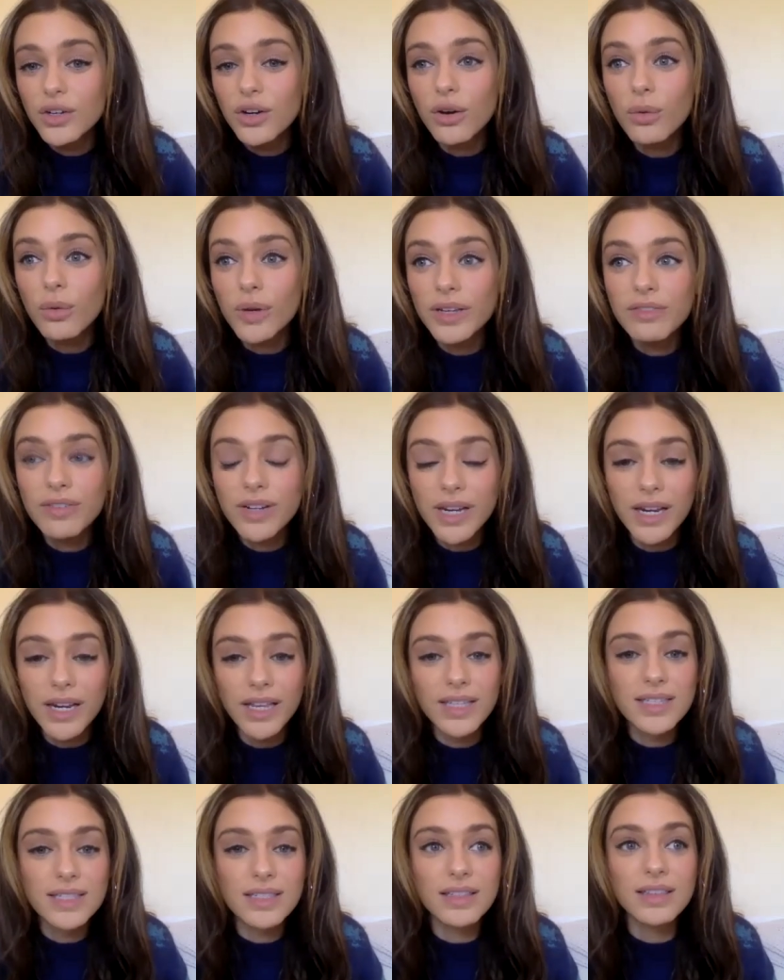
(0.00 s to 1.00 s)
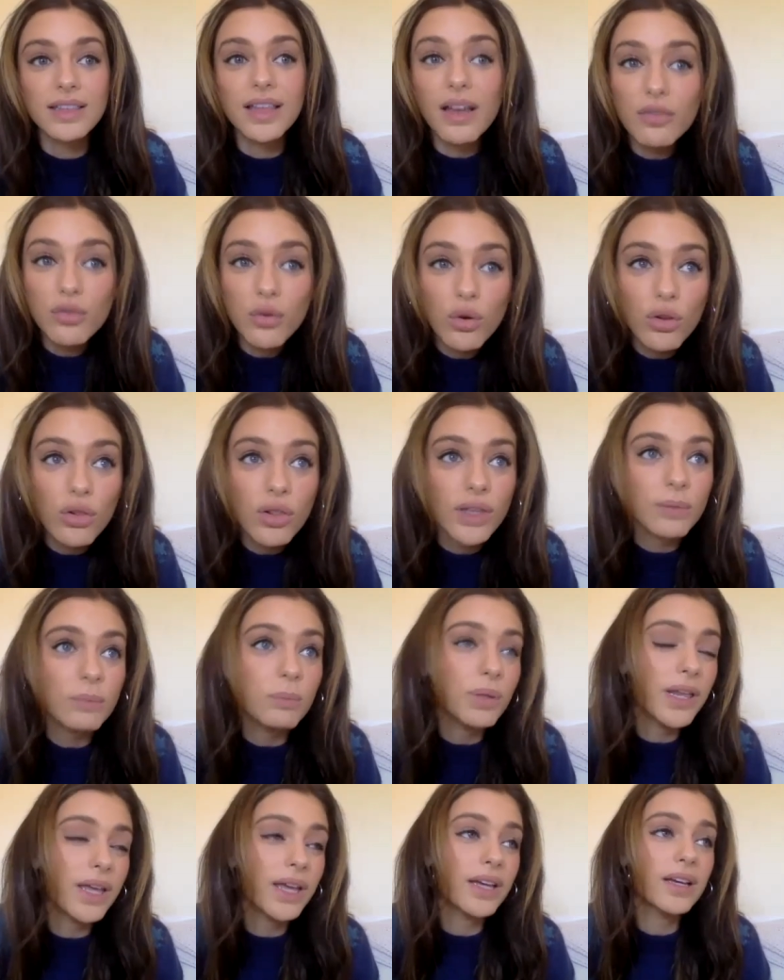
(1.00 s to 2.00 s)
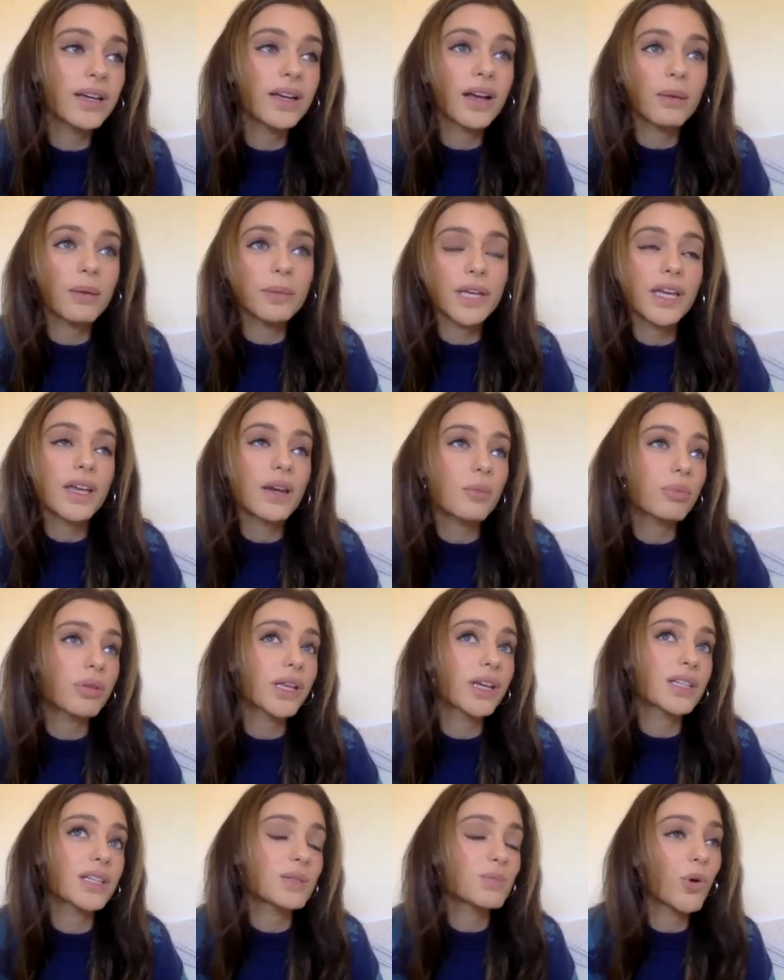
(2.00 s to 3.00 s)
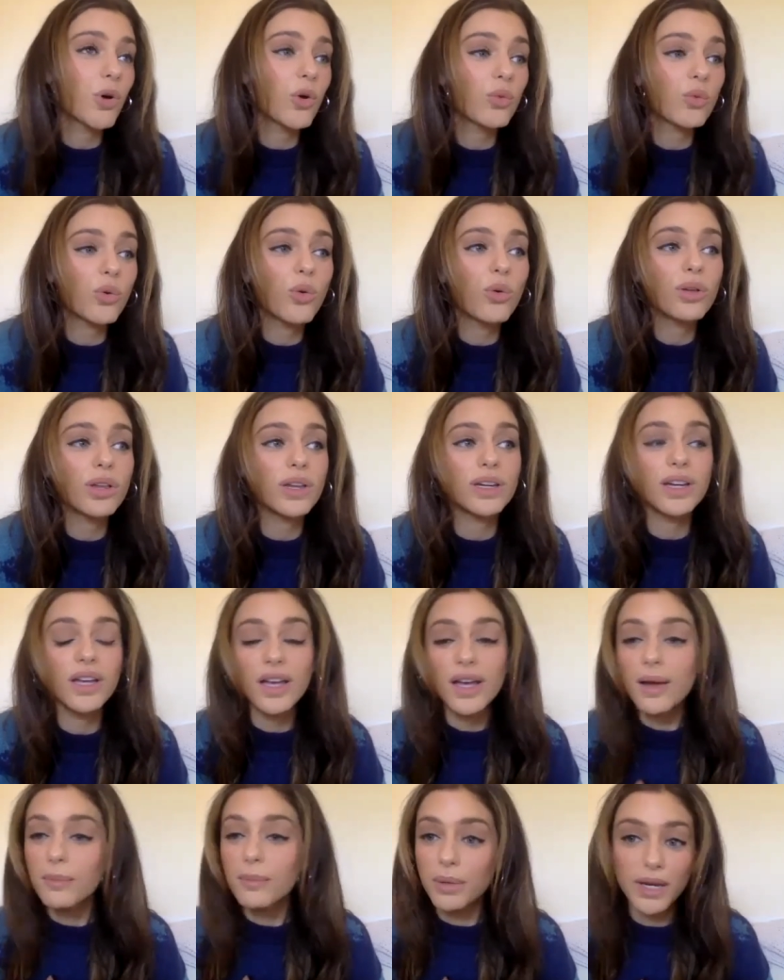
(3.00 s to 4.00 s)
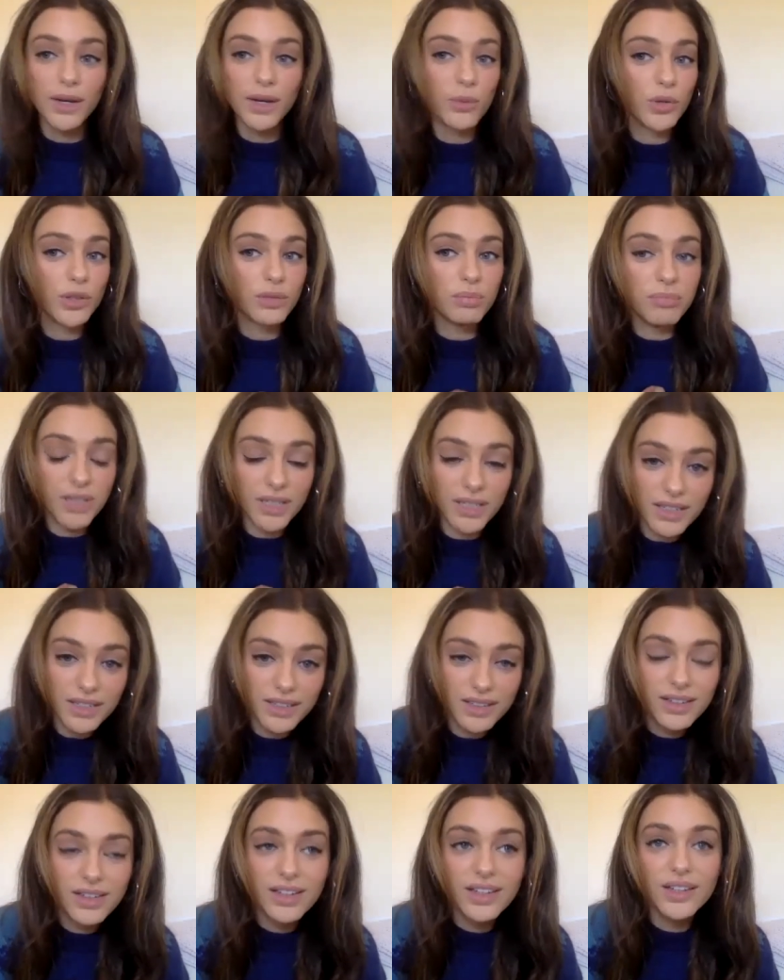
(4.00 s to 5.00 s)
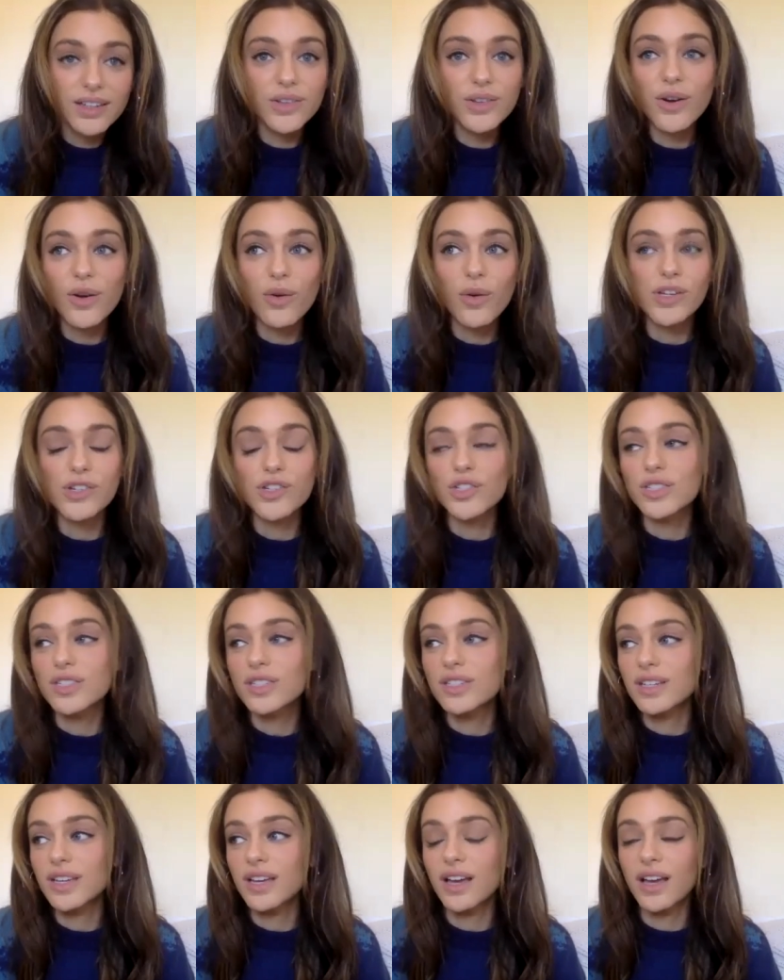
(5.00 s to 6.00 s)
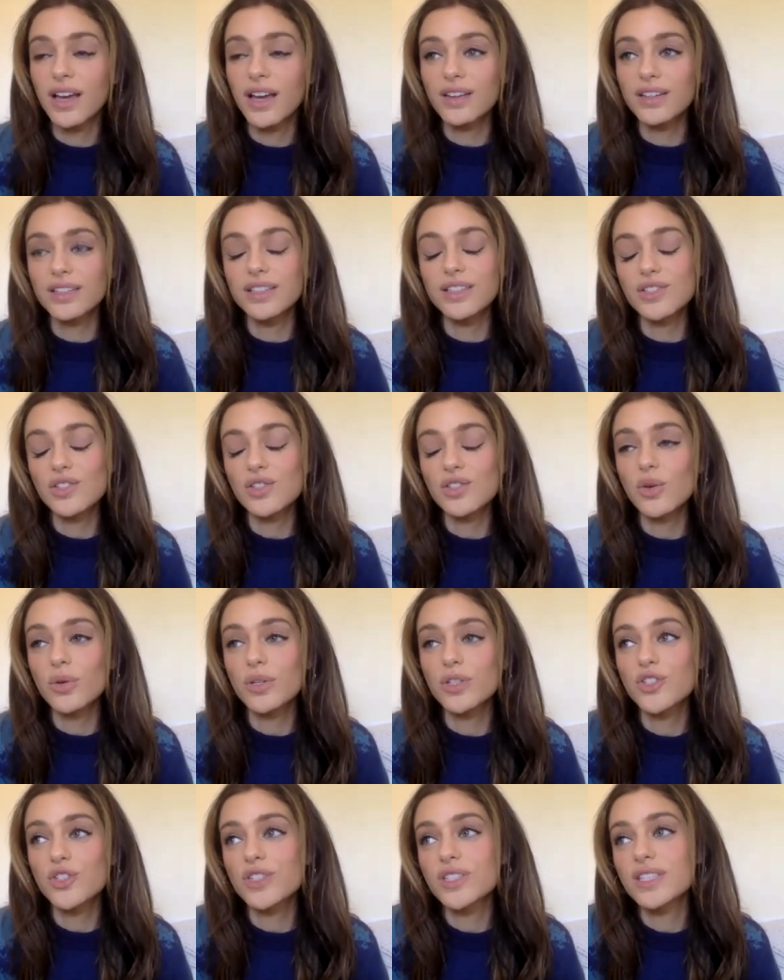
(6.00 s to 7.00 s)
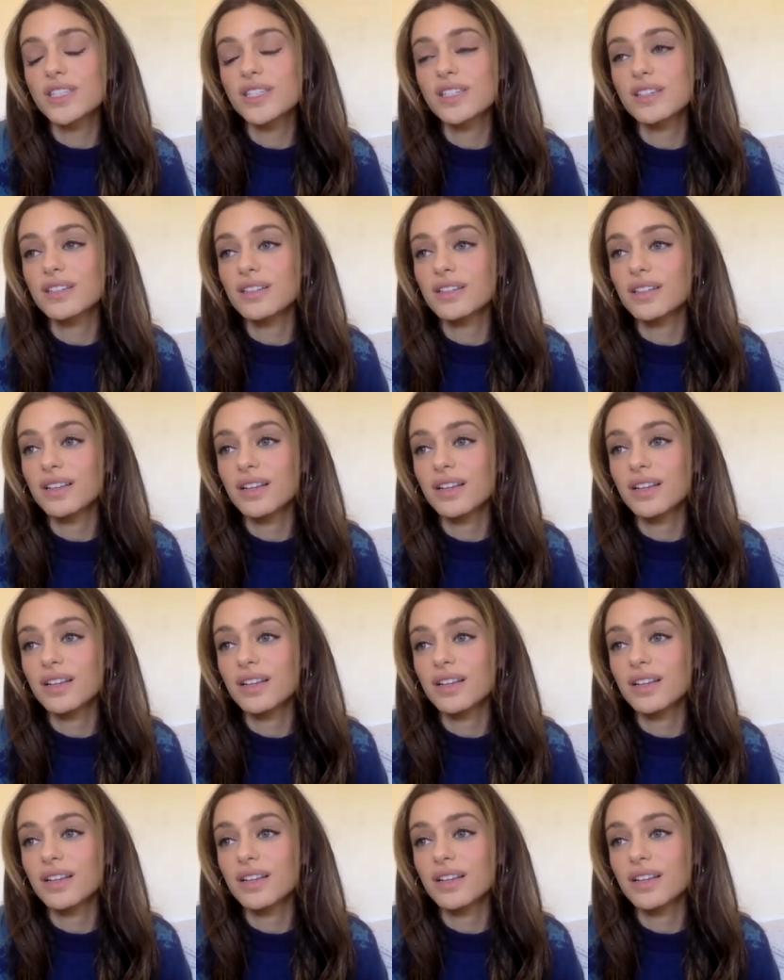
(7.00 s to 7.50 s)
know even at his level and playing coming in and playing a small role and playing with me you know i just i so it's just